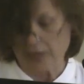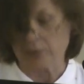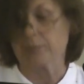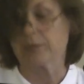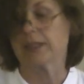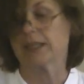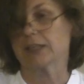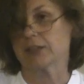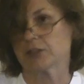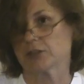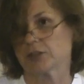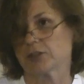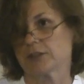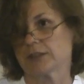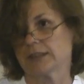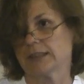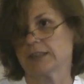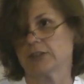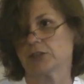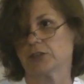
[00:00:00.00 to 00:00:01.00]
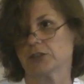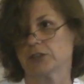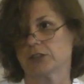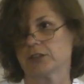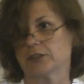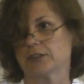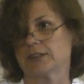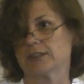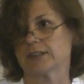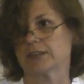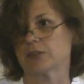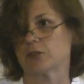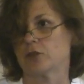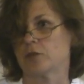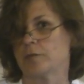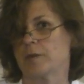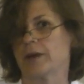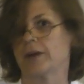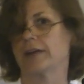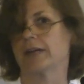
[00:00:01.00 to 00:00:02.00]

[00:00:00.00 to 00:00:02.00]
my pleasure to introduce Nichole